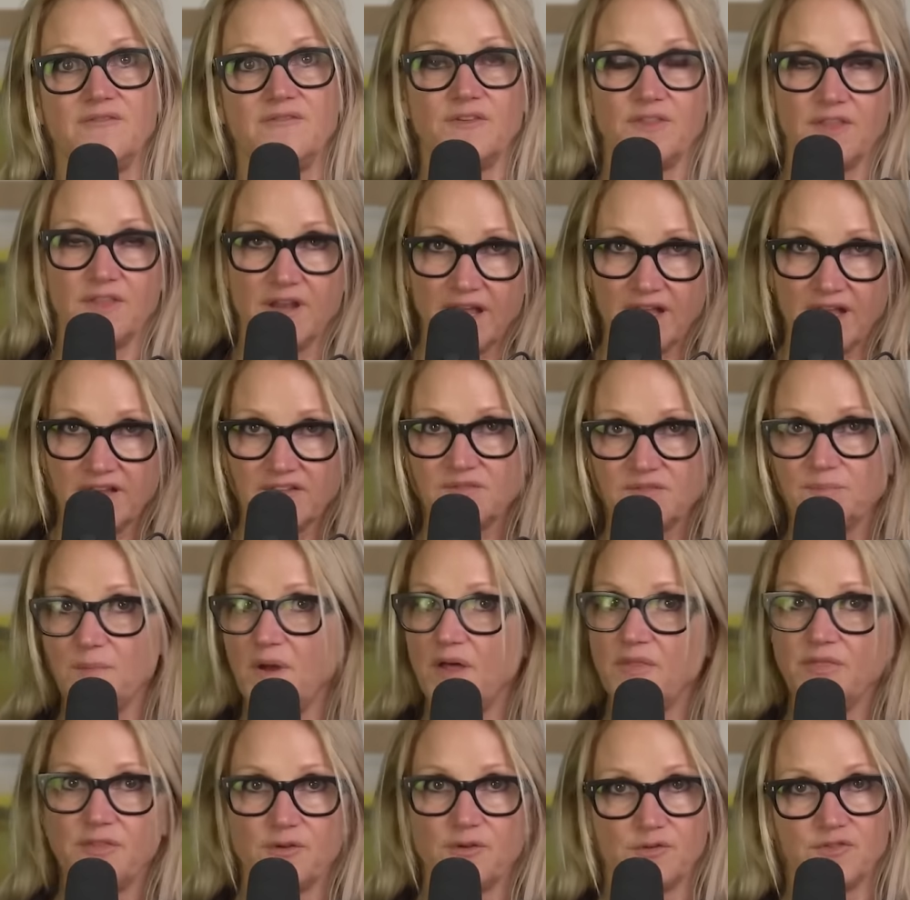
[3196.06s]
For the next
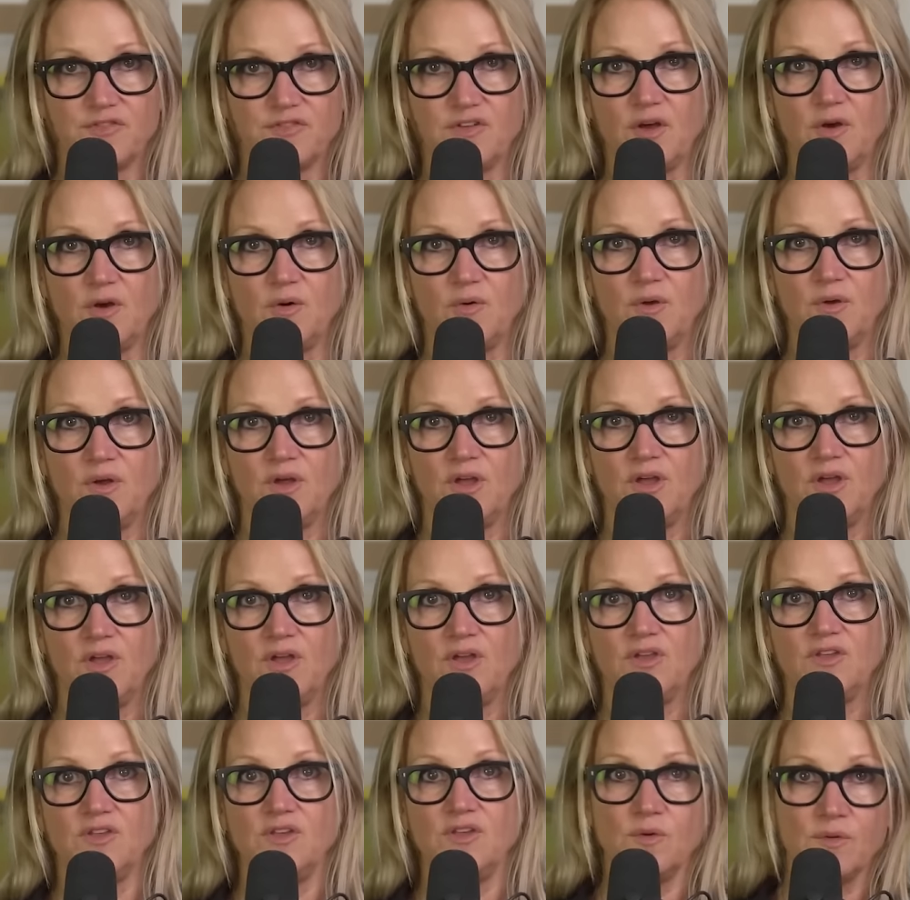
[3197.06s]
month or so,
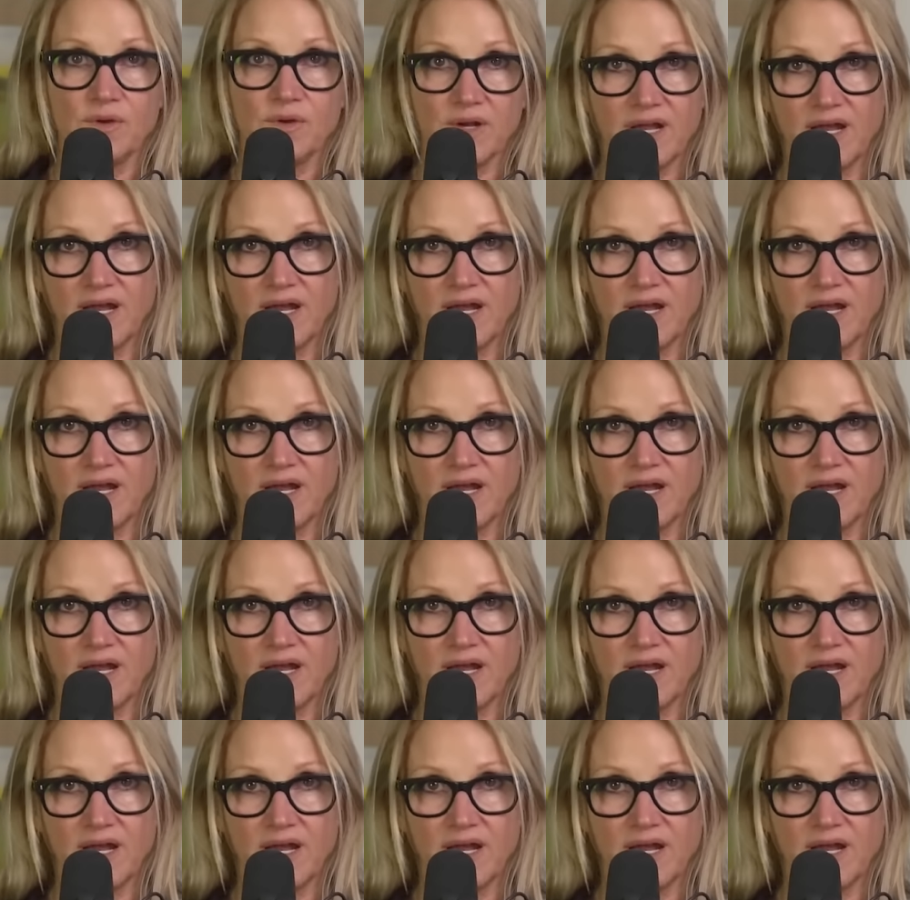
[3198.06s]
you